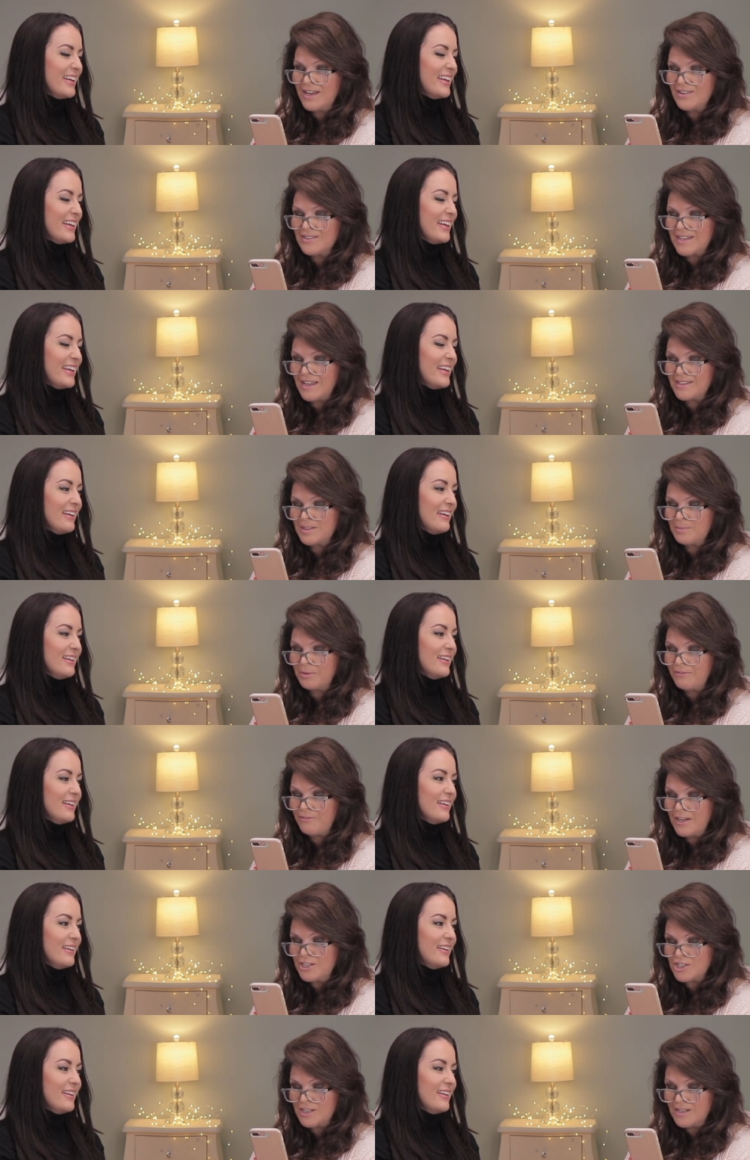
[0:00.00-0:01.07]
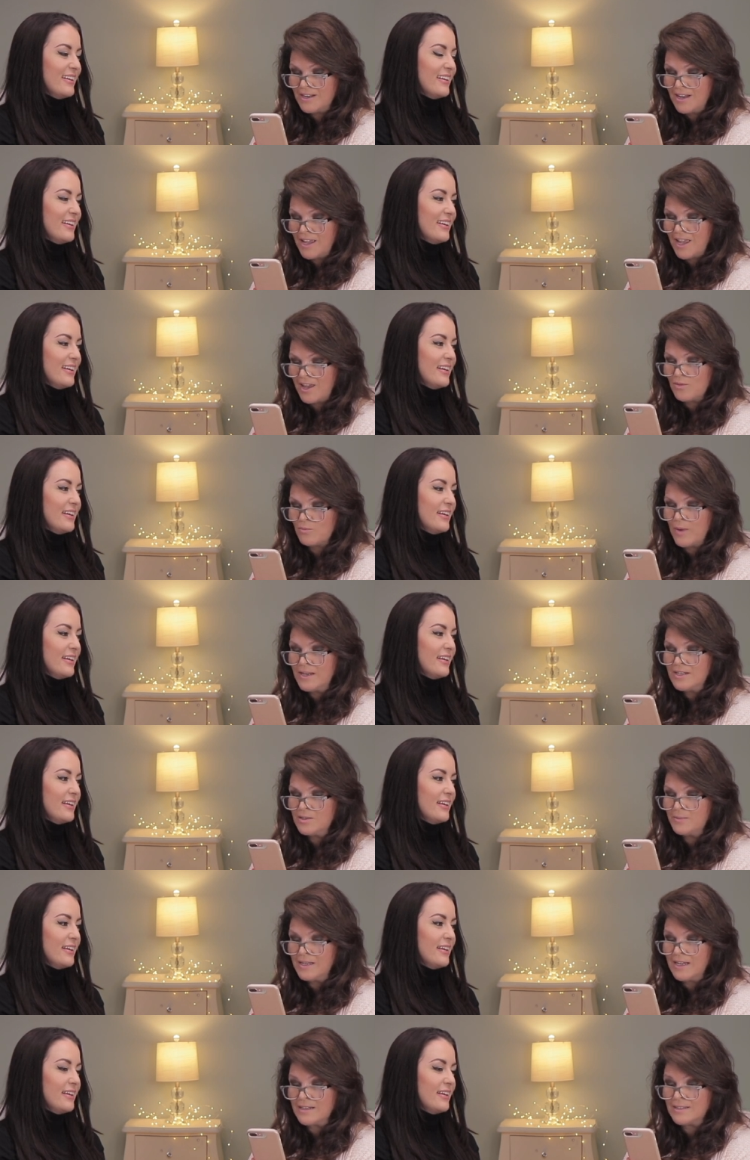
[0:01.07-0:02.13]
Speaker 1: nails as a profession, and when do we
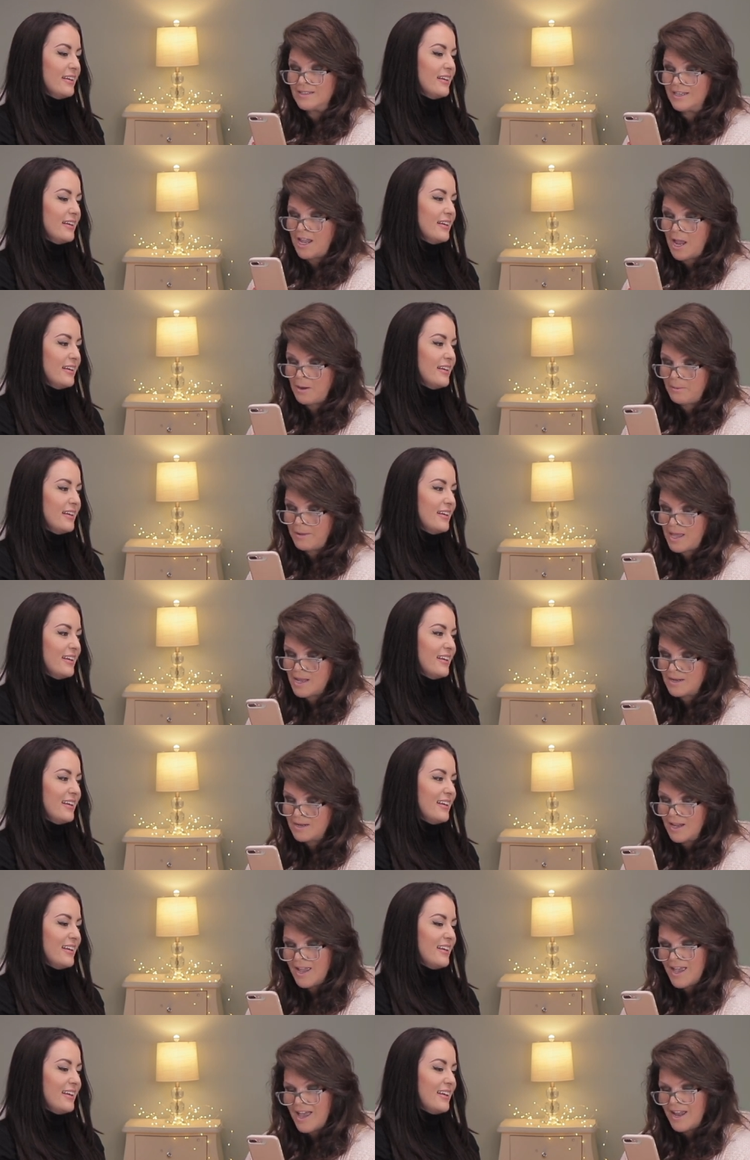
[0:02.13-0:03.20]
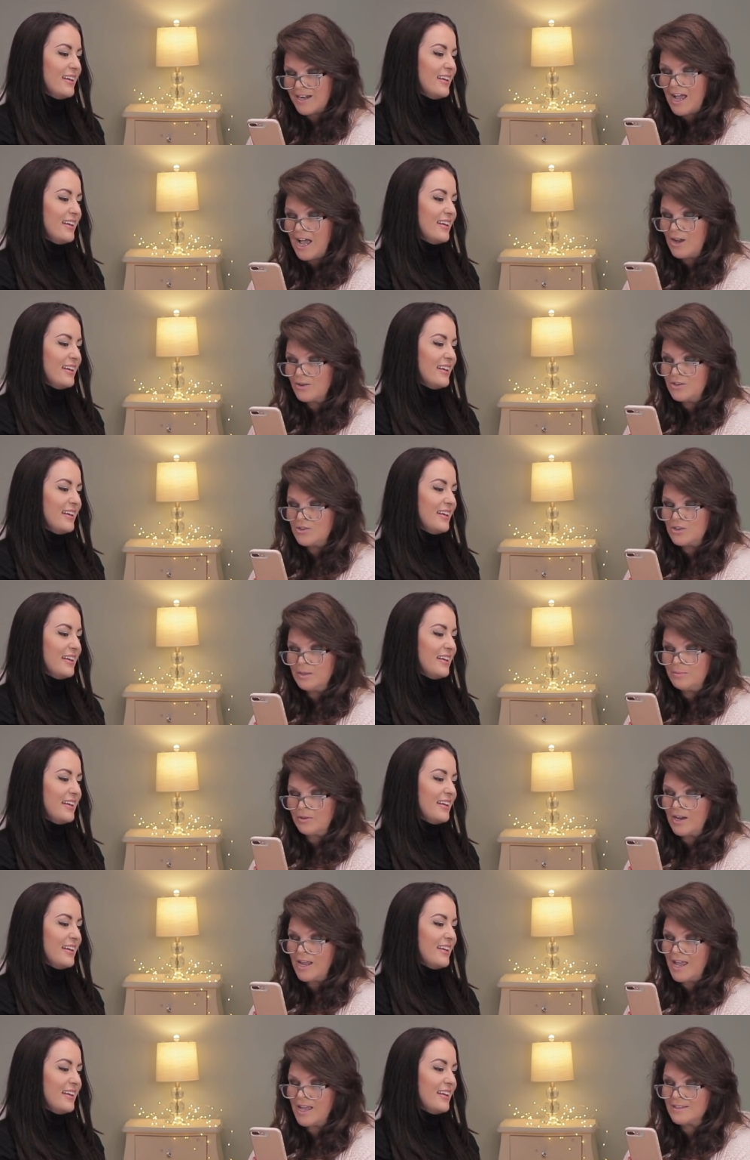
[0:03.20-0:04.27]
get to see Cameraman? And how do you keep your
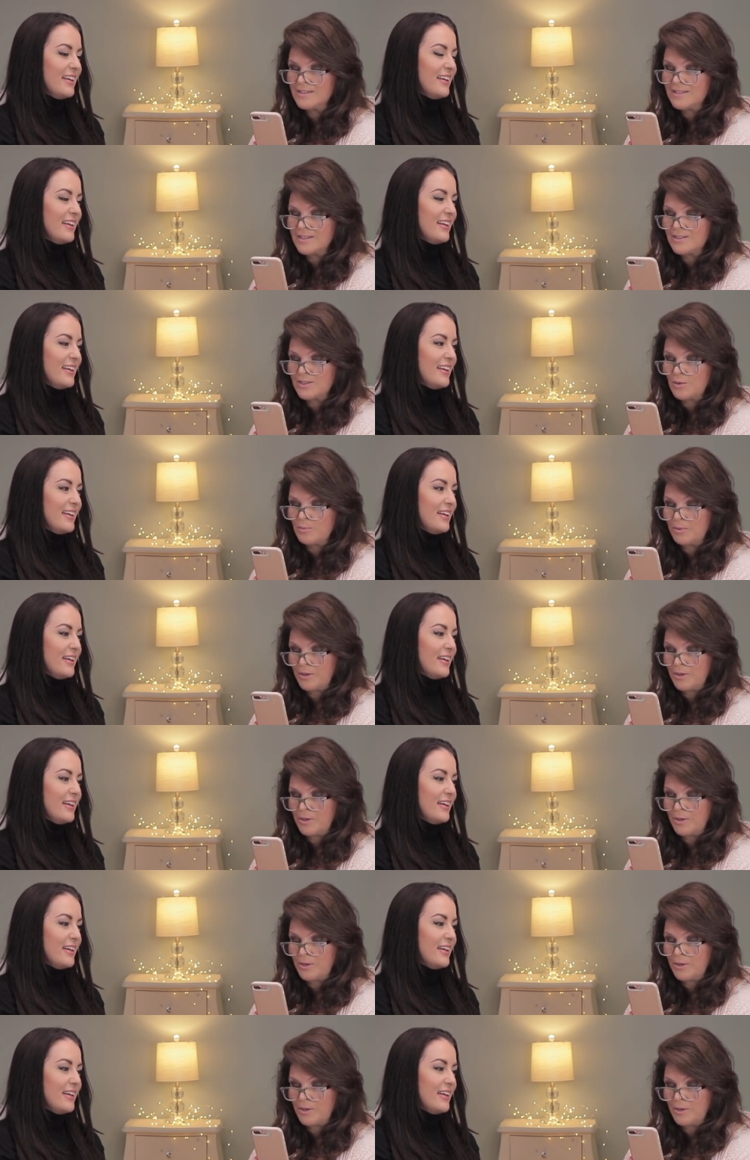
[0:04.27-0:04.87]
hands so